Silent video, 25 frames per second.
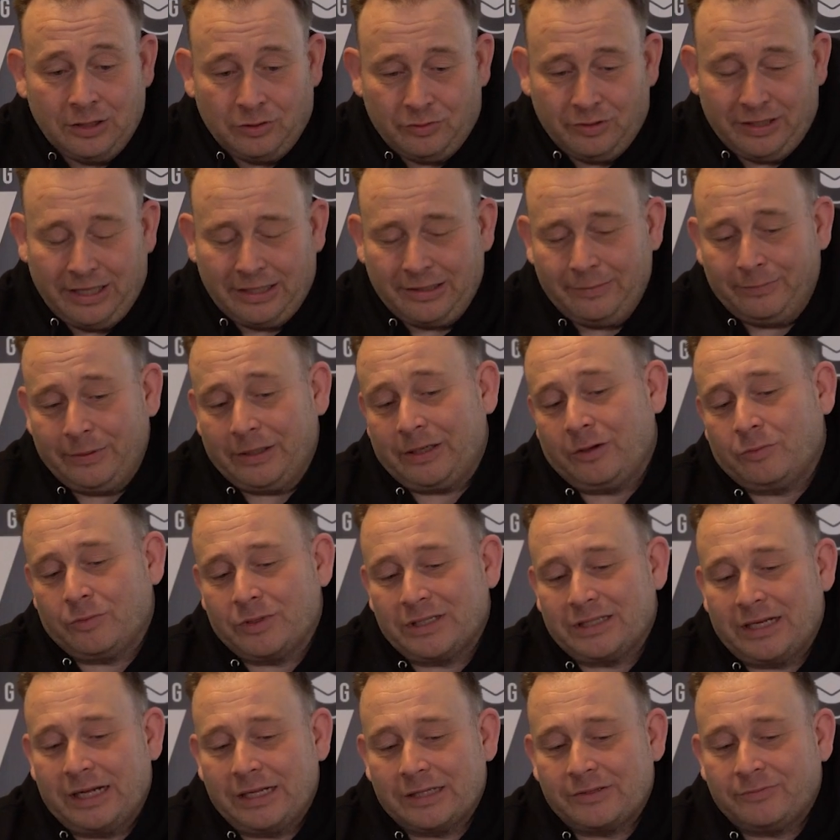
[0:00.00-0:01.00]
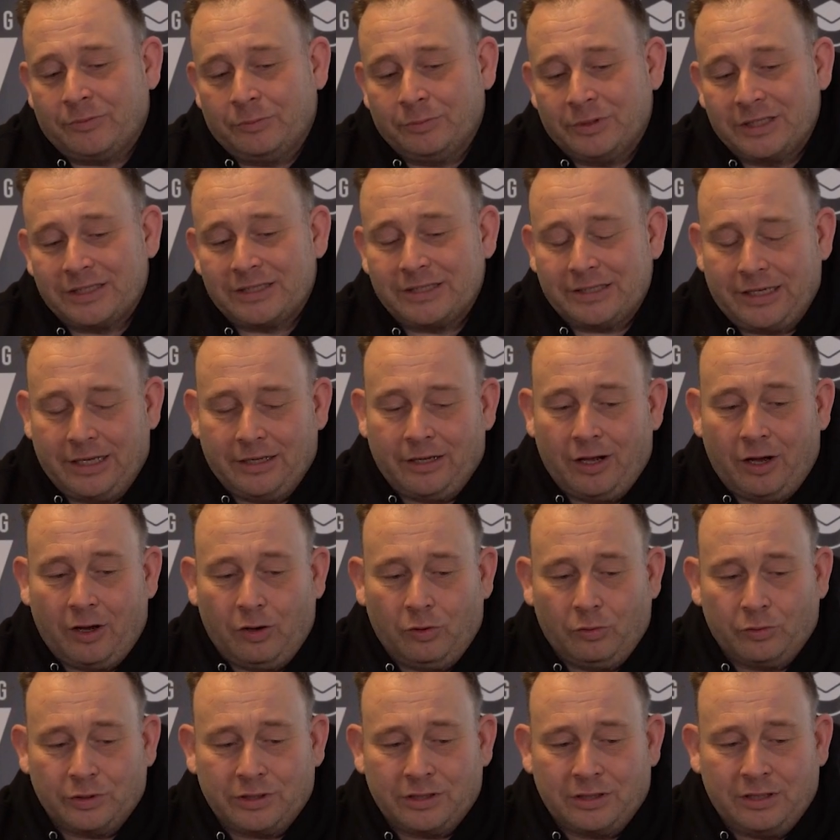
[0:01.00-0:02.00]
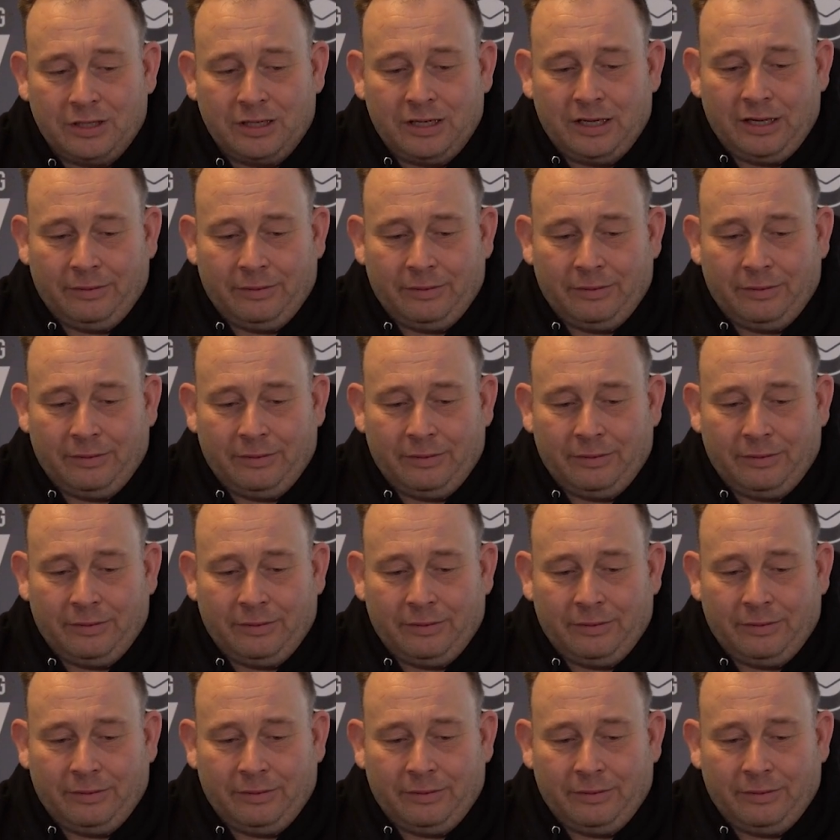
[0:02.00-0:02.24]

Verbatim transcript: you get a better results from this scanner out